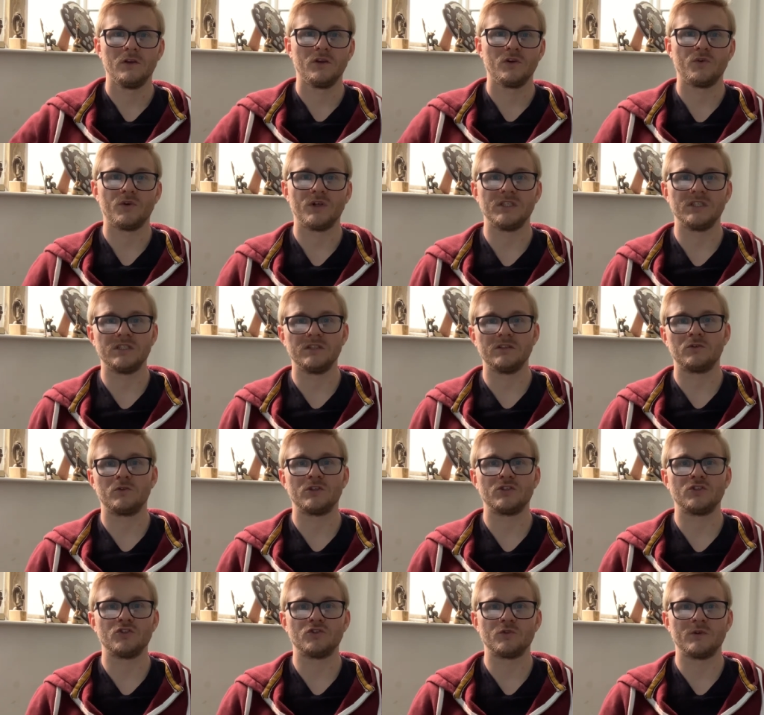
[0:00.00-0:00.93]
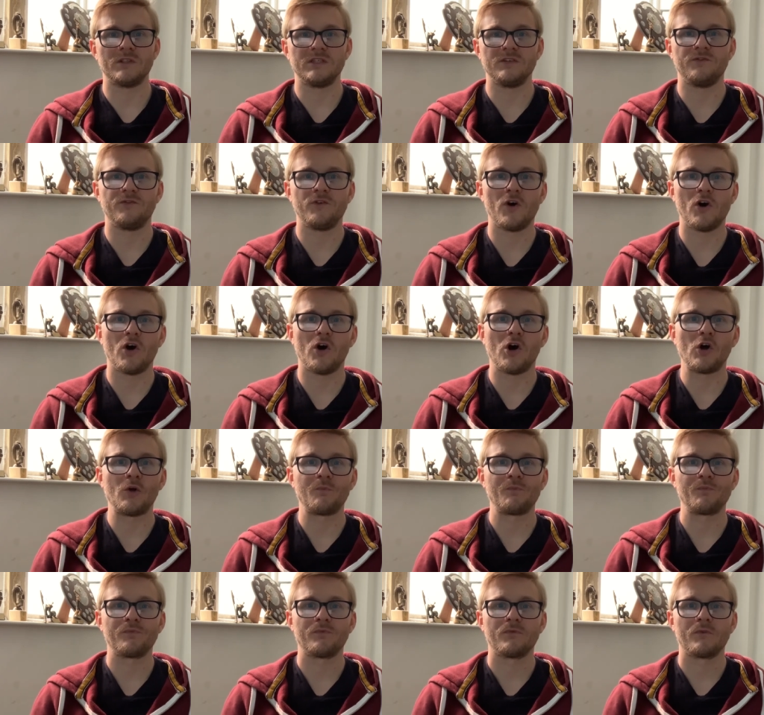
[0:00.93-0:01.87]
Question 24.
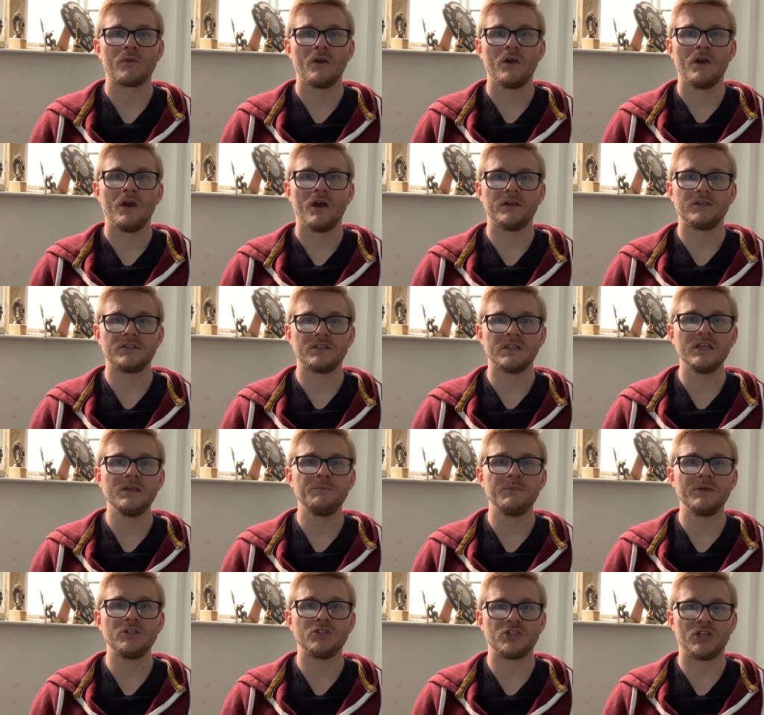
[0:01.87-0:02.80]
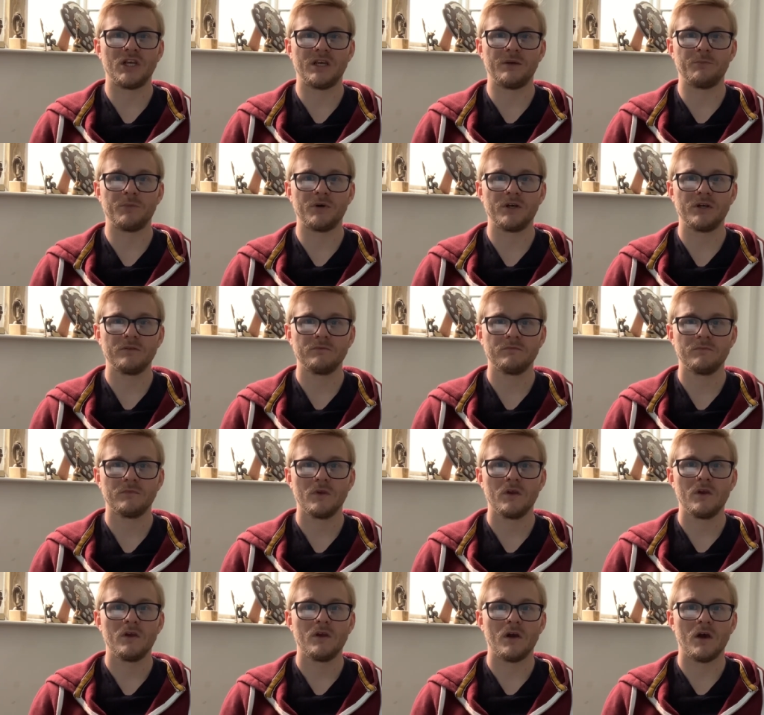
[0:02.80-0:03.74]
A sleeping chamber,
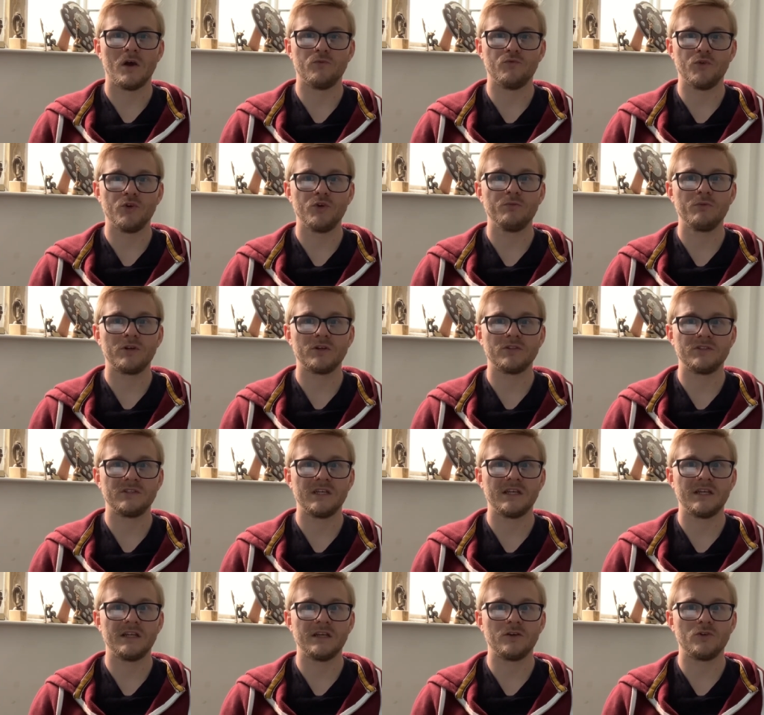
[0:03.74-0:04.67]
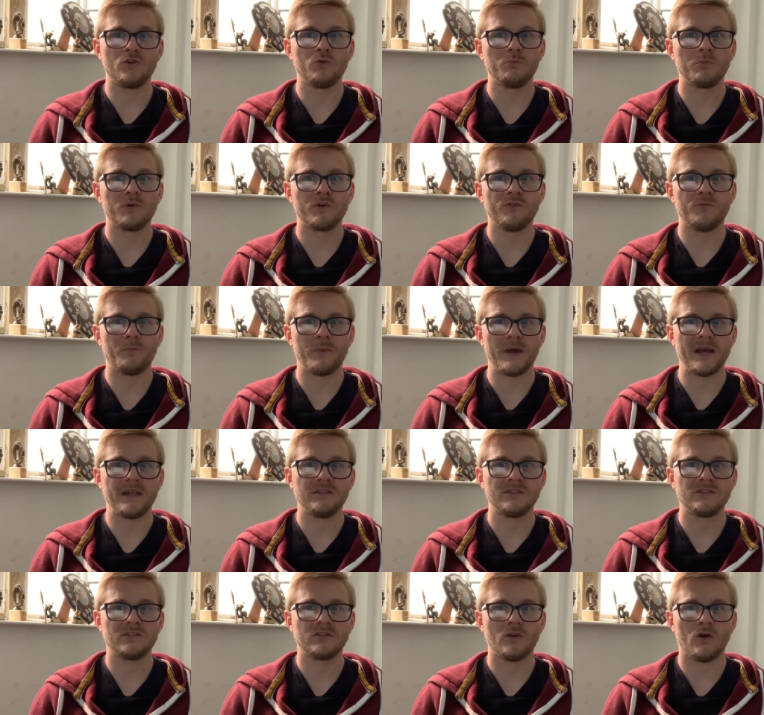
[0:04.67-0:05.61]
a room containing a number of
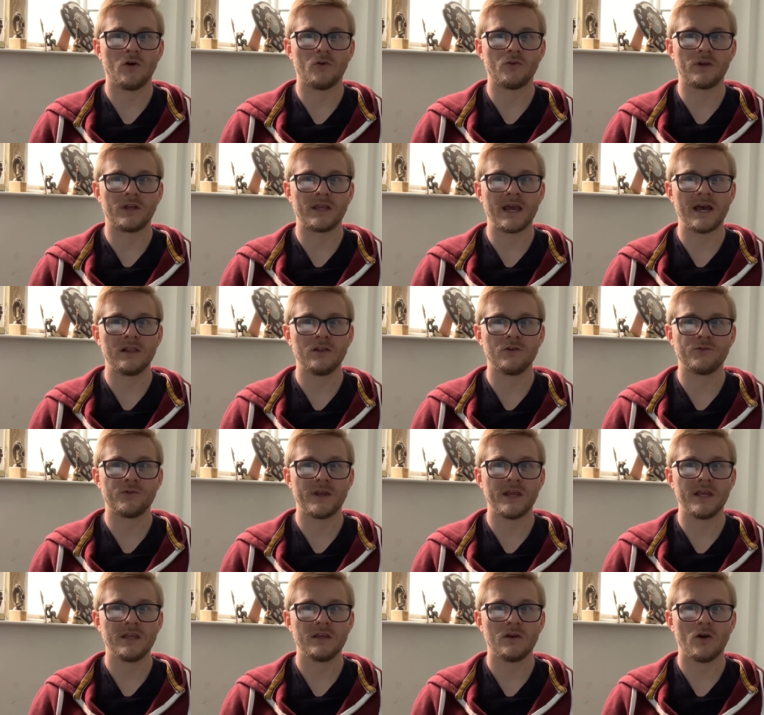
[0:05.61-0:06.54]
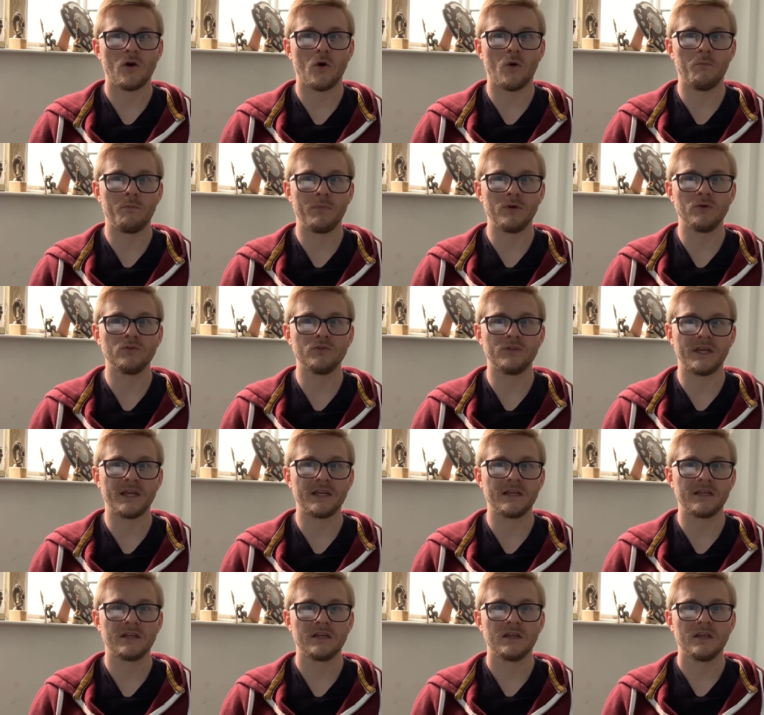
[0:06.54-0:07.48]
beds or a gallery or
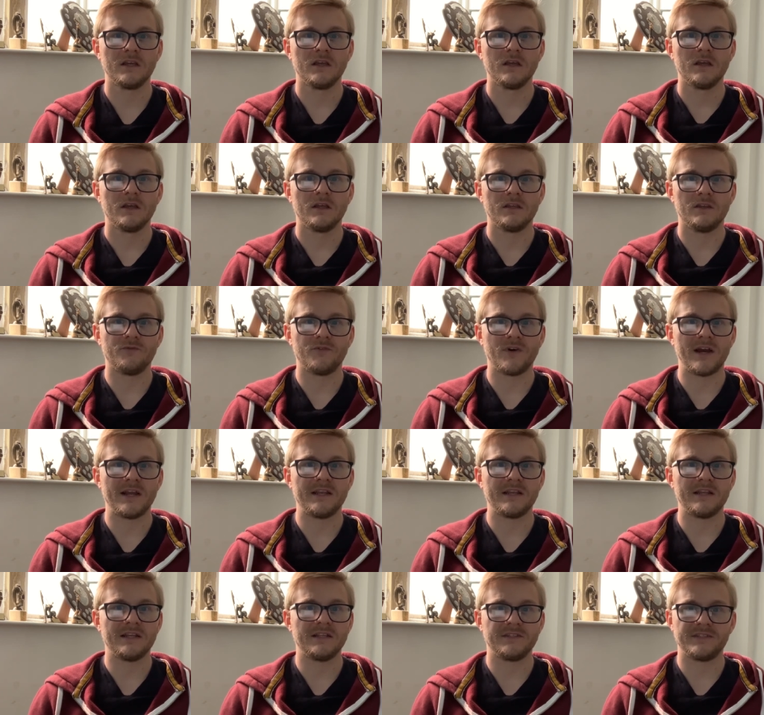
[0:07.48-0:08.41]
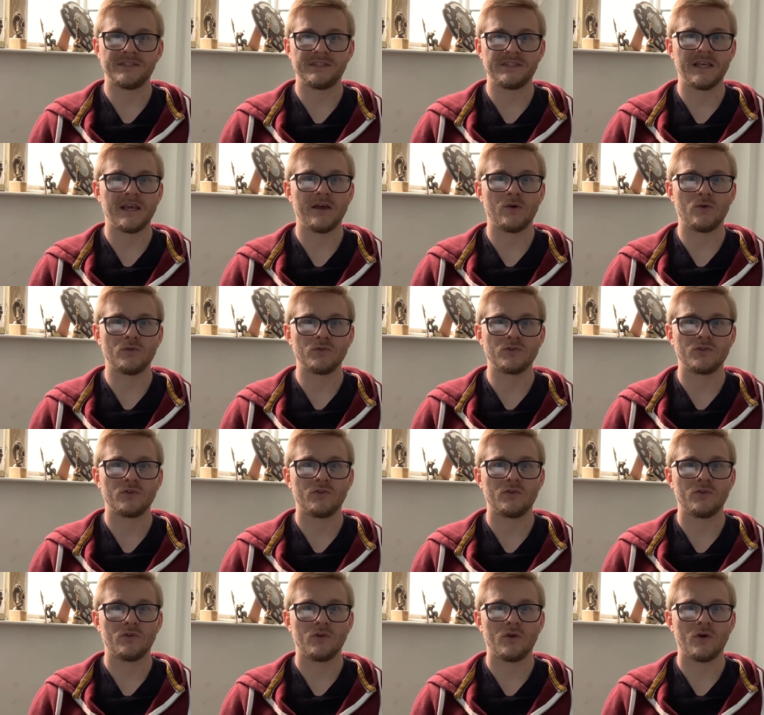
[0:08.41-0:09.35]
building divided into cells
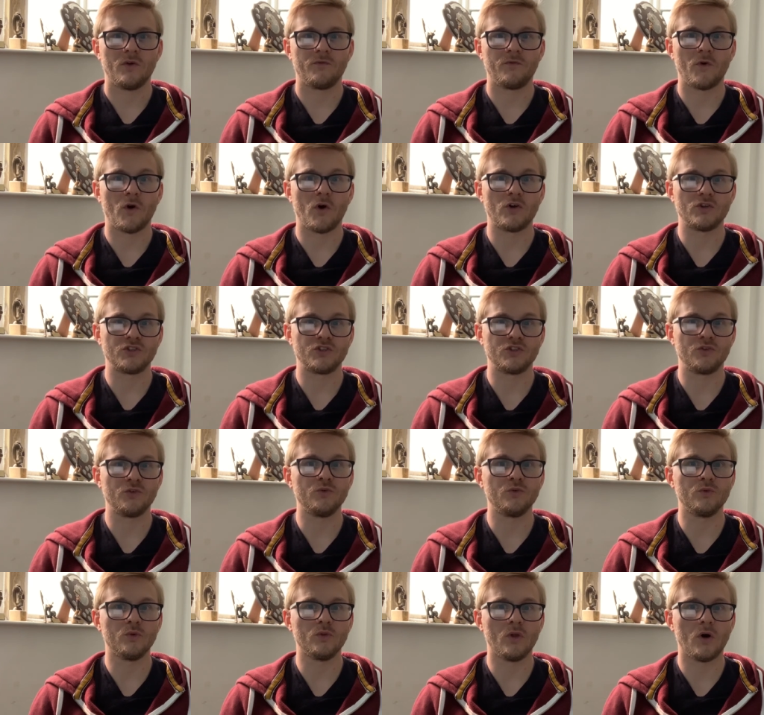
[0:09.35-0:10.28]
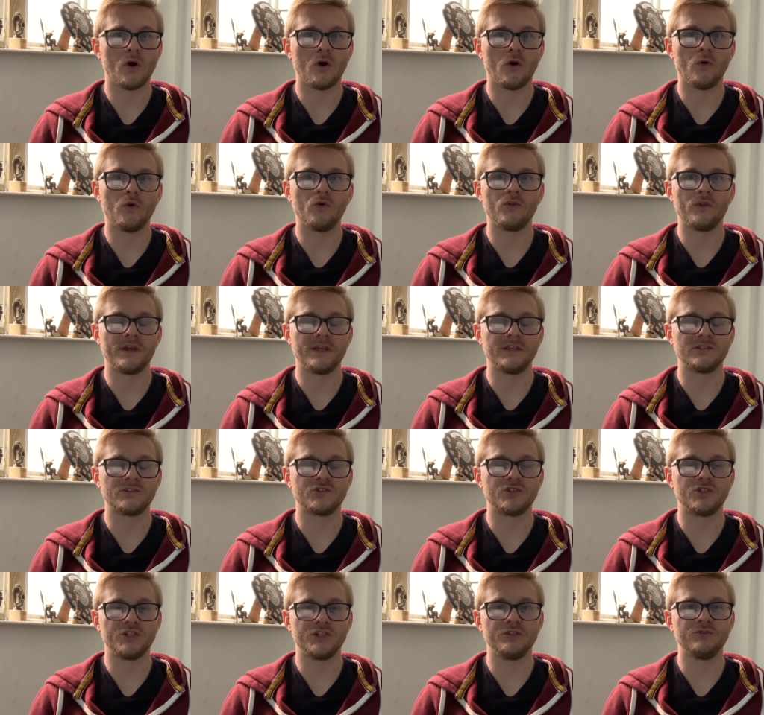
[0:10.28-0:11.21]
for a school or other
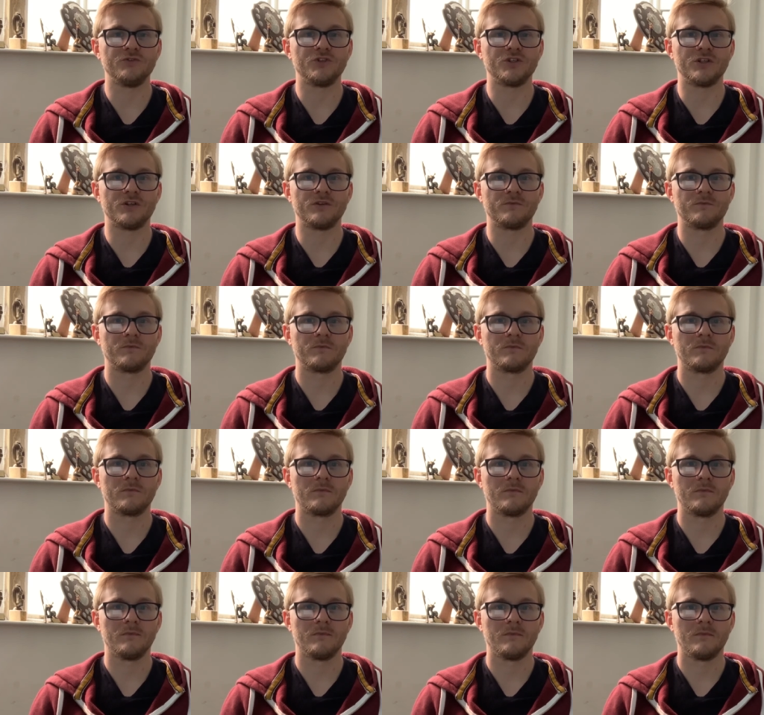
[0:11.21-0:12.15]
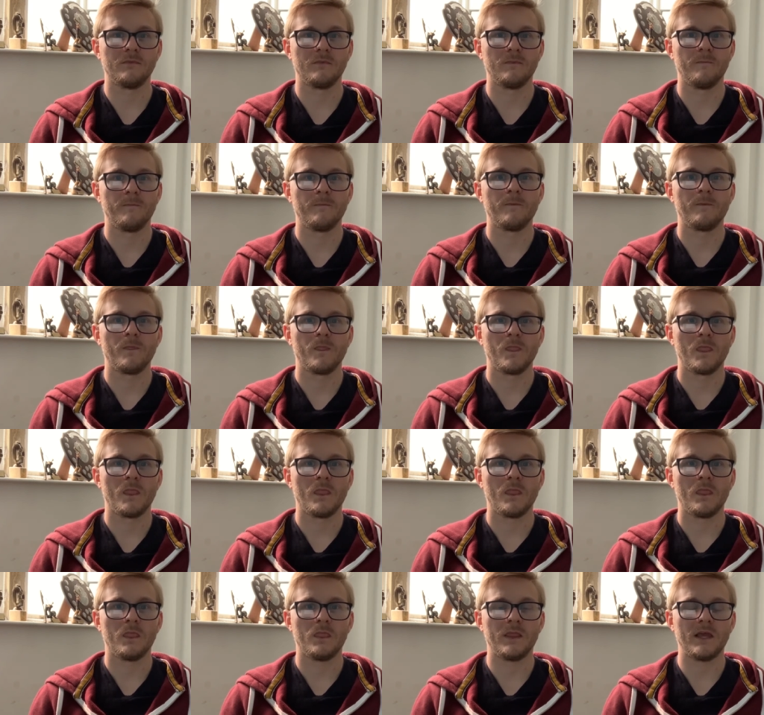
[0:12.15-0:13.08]
institution?
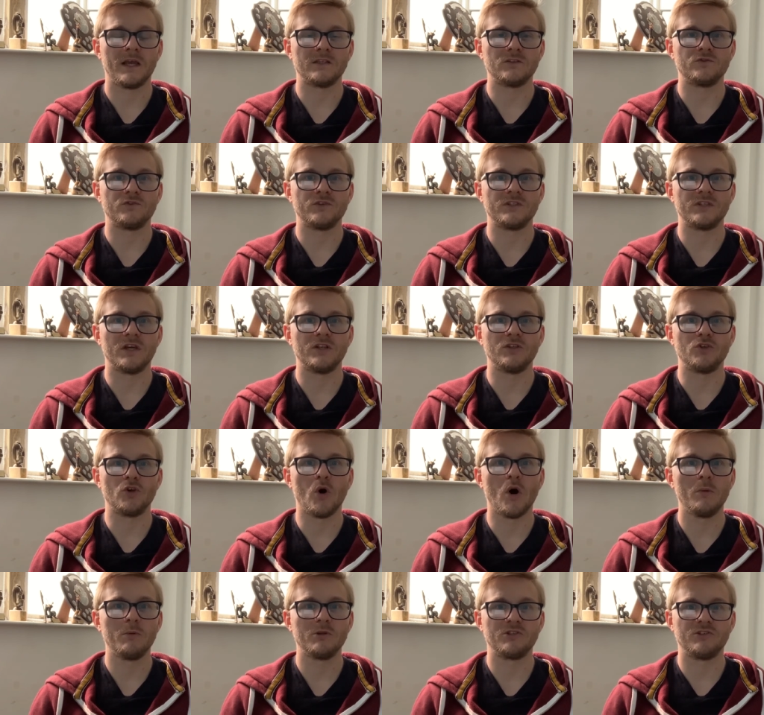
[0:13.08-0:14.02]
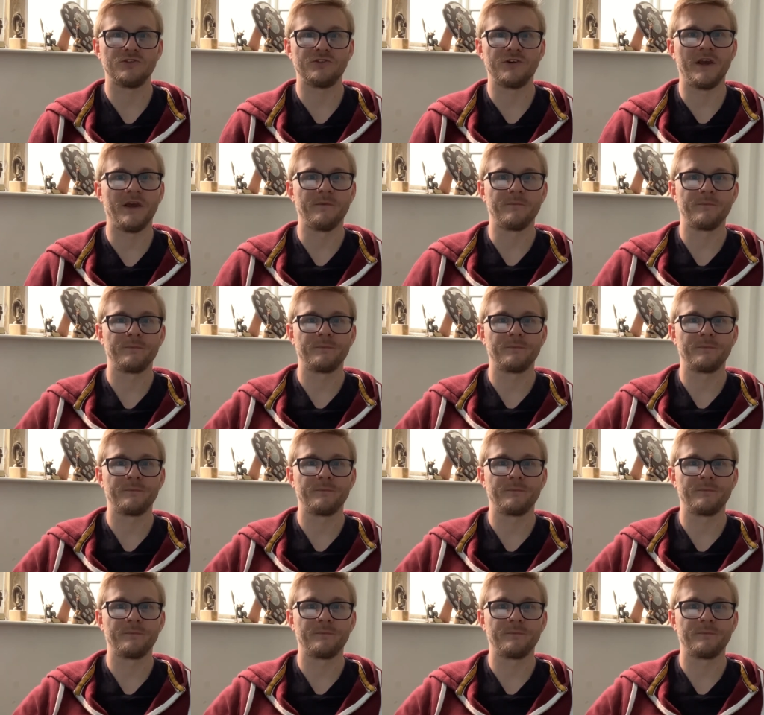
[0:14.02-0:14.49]
The answer is a dormitory.